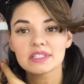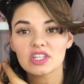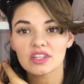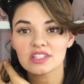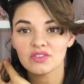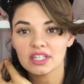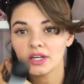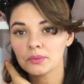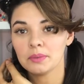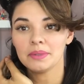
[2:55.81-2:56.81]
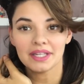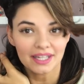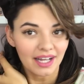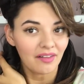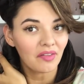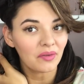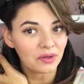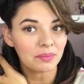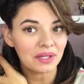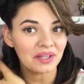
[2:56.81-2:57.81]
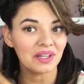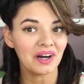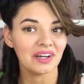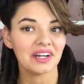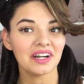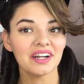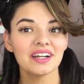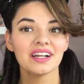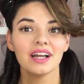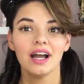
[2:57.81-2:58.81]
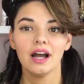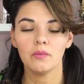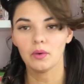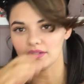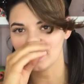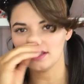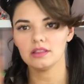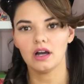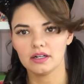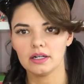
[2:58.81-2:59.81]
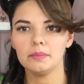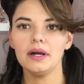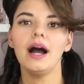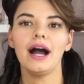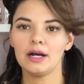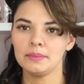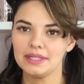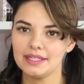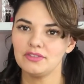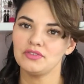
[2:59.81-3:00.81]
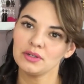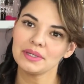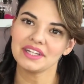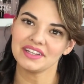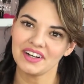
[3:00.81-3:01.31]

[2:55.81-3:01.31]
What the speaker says: So this video will be a little bit longer. Well, not longer, but I'll be filming it